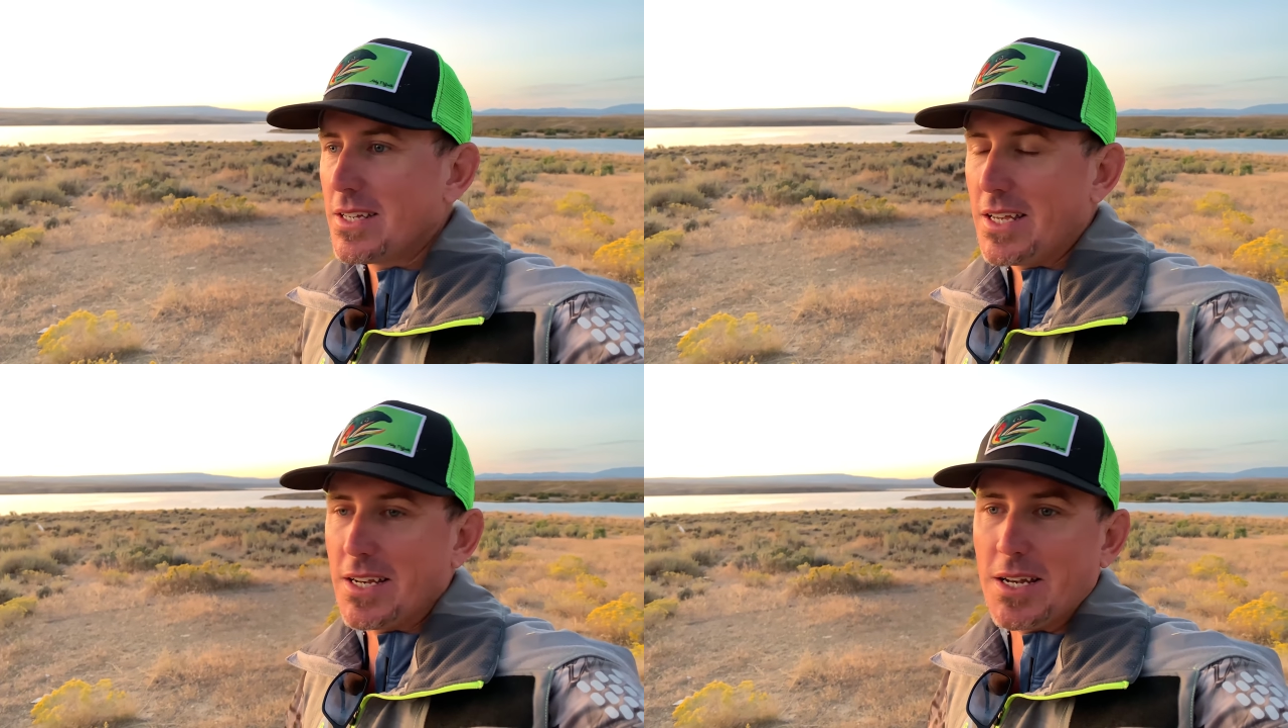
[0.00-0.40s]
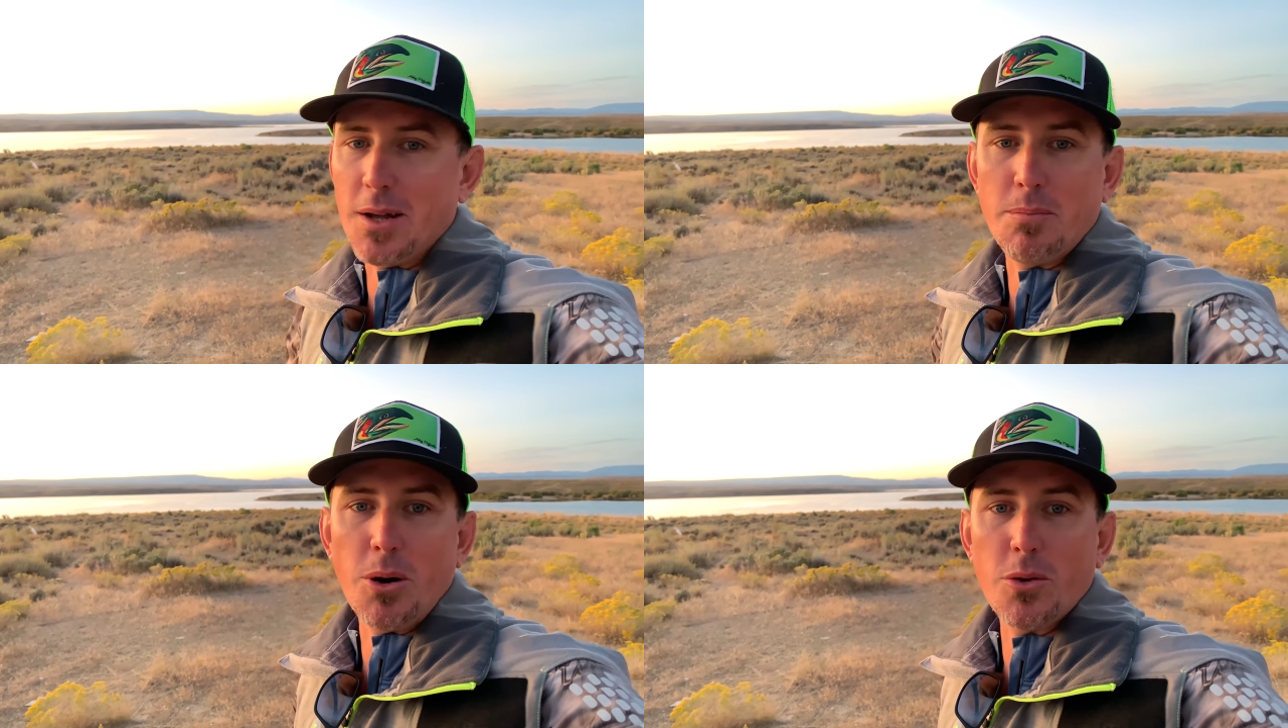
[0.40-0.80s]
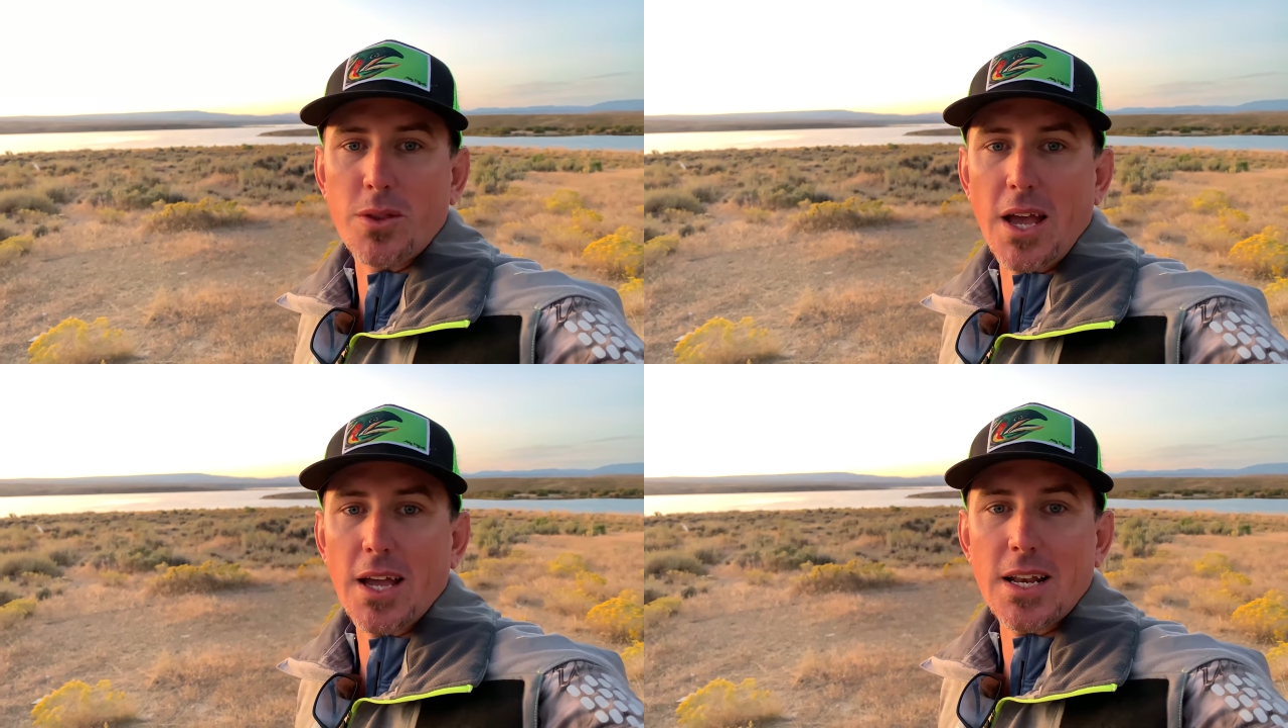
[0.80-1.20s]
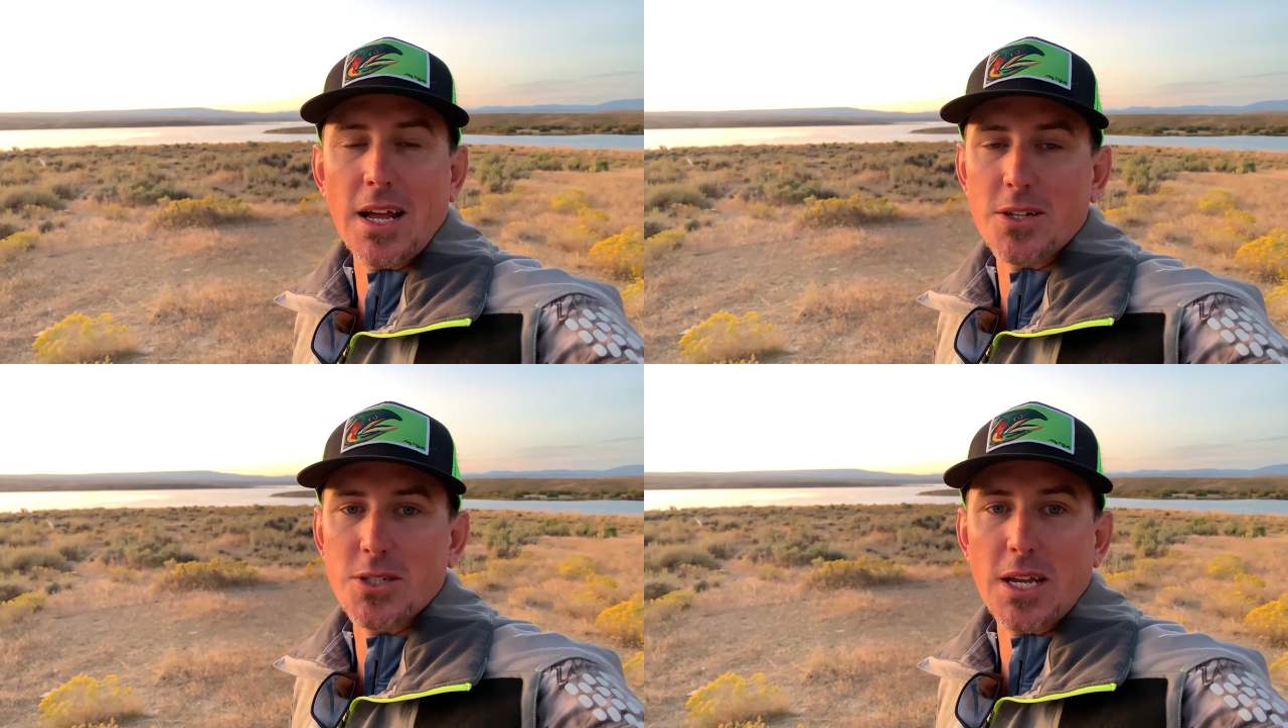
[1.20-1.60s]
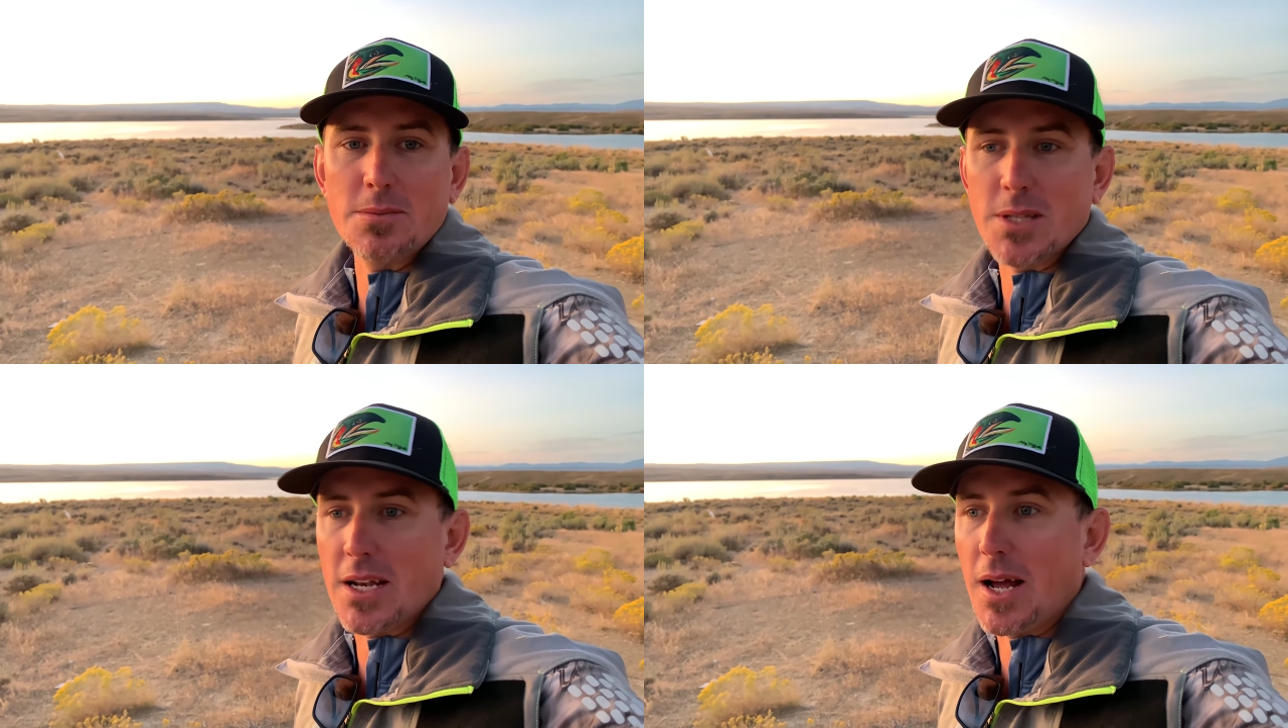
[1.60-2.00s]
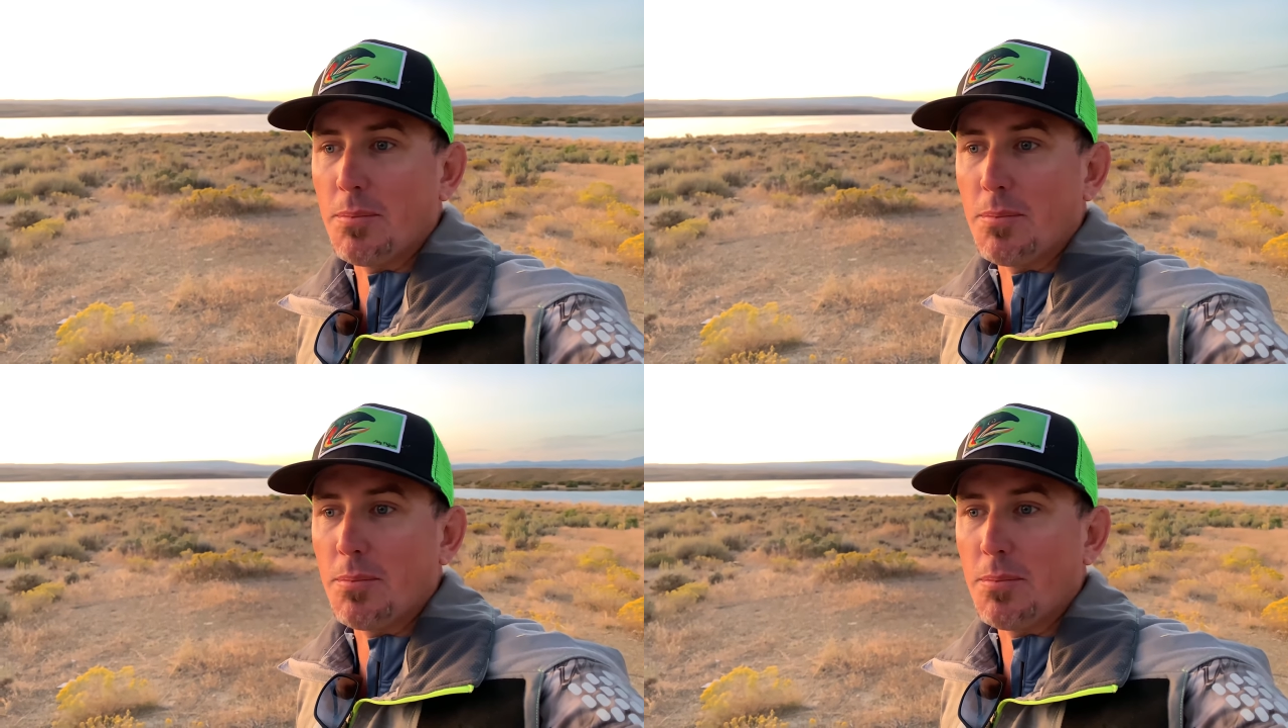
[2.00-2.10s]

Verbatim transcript: Ended up both tagging out. James and I